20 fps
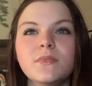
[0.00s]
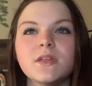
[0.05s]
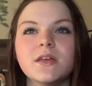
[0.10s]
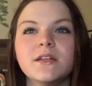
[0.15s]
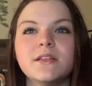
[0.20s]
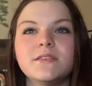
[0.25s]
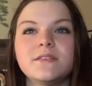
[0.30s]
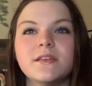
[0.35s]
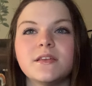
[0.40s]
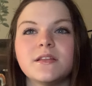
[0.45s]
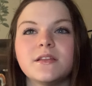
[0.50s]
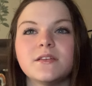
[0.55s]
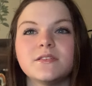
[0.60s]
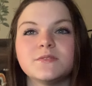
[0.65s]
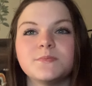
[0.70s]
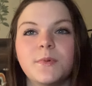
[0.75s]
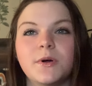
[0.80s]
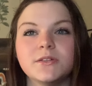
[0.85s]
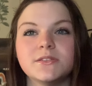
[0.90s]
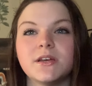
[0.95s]
It's in a
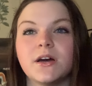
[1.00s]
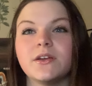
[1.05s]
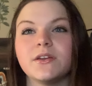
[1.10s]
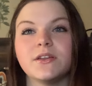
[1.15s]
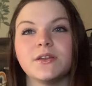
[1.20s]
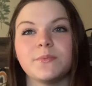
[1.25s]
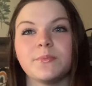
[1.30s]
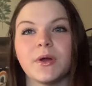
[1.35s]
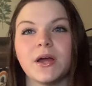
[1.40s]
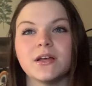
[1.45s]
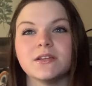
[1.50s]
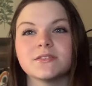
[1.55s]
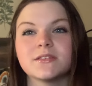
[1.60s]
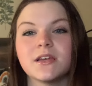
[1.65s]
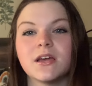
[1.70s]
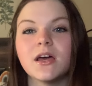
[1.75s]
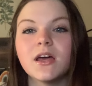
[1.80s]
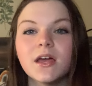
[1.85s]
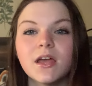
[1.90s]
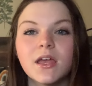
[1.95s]
small town in
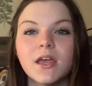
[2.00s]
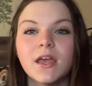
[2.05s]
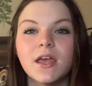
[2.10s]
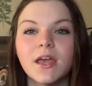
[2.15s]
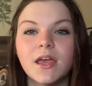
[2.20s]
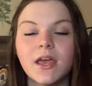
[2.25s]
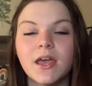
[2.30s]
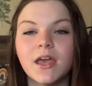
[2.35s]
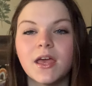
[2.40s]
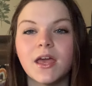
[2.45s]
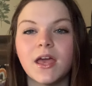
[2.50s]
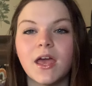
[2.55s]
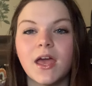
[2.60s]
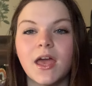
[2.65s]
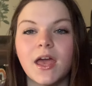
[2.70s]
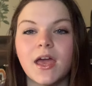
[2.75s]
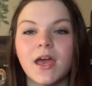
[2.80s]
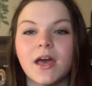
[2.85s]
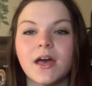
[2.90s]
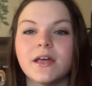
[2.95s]
Nebraska
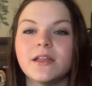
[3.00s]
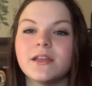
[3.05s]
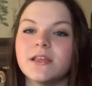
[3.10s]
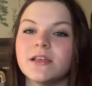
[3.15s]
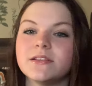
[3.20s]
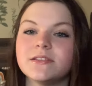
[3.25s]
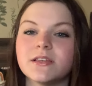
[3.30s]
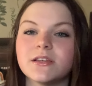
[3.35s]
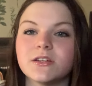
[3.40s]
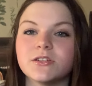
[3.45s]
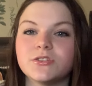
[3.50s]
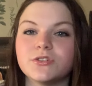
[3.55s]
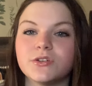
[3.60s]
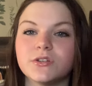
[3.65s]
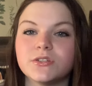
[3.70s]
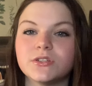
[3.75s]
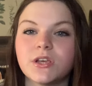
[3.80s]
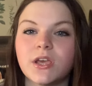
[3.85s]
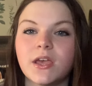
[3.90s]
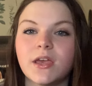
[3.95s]
and it's like a
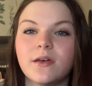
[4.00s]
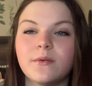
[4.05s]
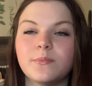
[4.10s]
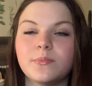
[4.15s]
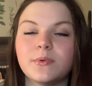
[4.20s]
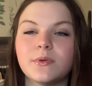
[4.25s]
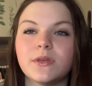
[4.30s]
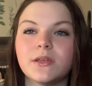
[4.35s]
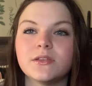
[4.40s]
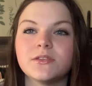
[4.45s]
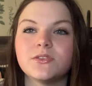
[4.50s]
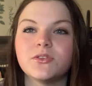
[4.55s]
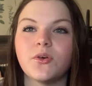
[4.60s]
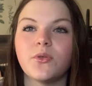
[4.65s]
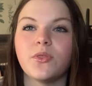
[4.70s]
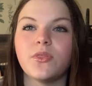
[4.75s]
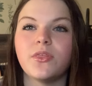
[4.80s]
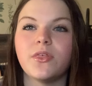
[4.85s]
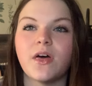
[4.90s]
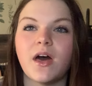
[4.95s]
church camp.
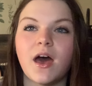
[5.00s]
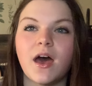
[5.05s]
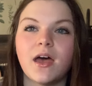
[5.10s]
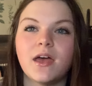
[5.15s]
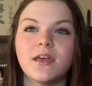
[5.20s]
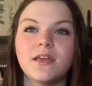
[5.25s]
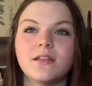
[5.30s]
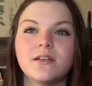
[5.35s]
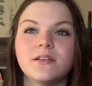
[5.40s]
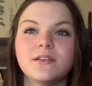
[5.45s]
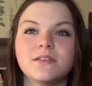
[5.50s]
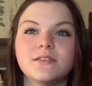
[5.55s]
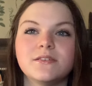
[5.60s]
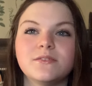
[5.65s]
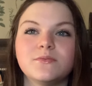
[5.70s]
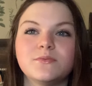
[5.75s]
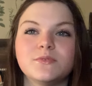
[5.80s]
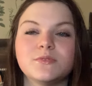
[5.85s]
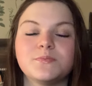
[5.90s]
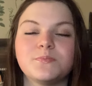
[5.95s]
So that
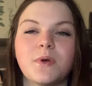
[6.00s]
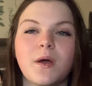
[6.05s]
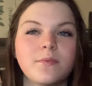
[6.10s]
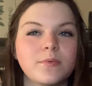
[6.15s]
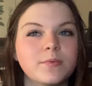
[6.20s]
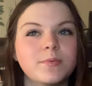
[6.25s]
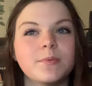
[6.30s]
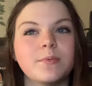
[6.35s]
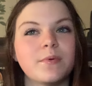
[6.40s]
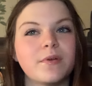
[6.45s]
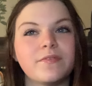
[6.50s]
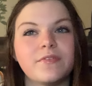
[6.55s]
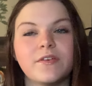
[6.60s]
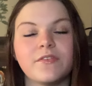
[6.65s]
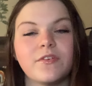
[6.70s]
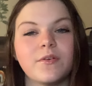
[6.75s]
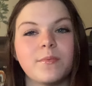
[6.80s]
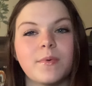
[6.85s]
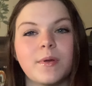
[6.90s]
was probably my favorite